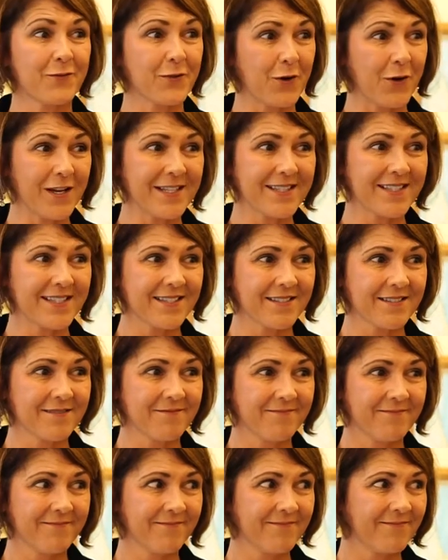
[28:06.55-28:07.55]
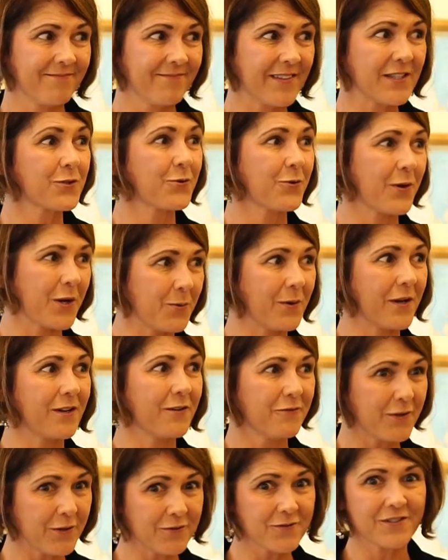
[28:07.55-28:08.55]
thoughts, that's a great way to
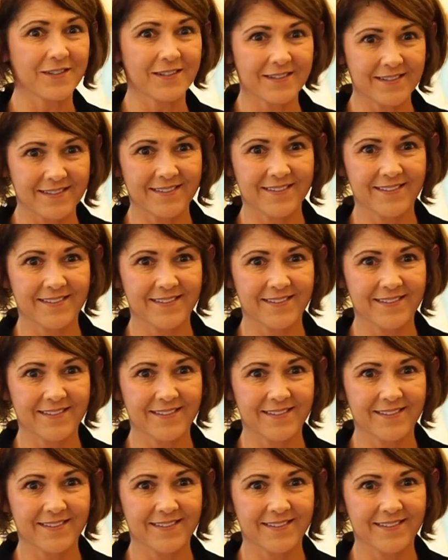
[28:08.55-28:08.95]
filter.